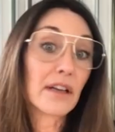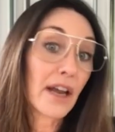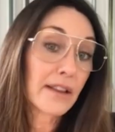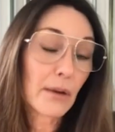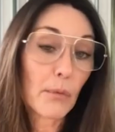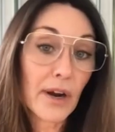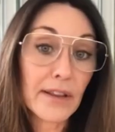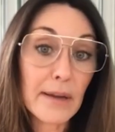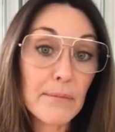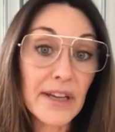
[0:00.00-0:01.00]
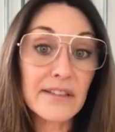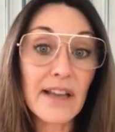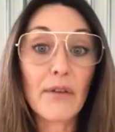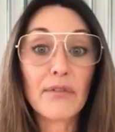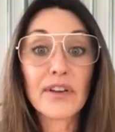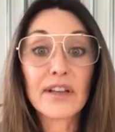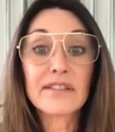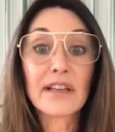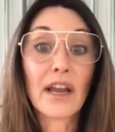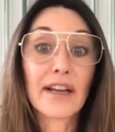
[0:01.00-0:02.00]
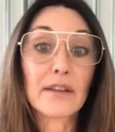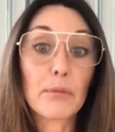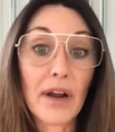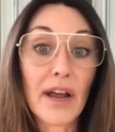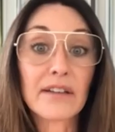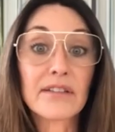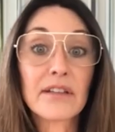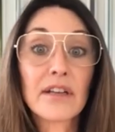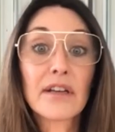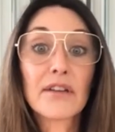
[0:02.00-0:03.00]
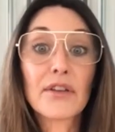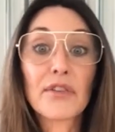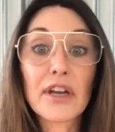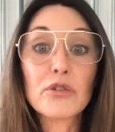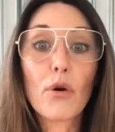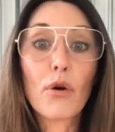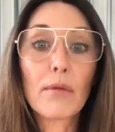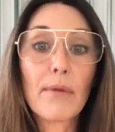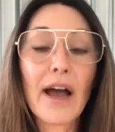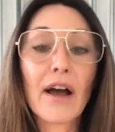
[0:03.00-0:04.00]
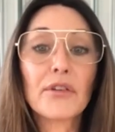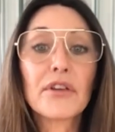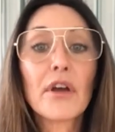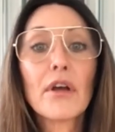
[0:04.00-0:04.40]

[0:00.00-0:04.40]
They like the way they mix outfits. They like the brands that they talk about.